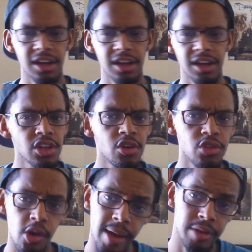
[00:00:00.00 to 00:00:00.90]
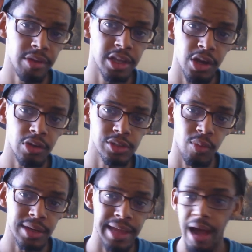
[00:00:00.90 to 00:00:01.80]
And also, nobody really knows
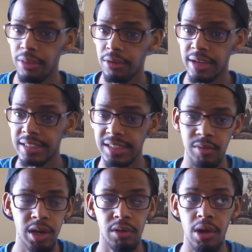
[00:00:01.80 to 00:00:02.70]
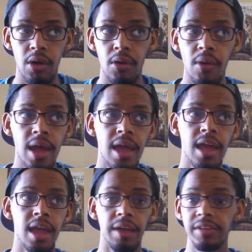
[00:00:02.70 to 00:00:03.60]
what Galder is. We don't know
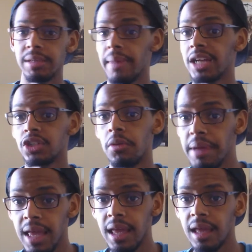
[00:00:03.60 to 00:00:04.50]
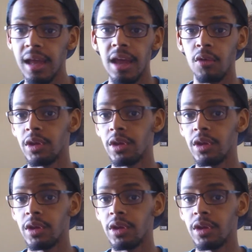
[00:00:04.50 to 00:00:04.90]
if he's a magical being.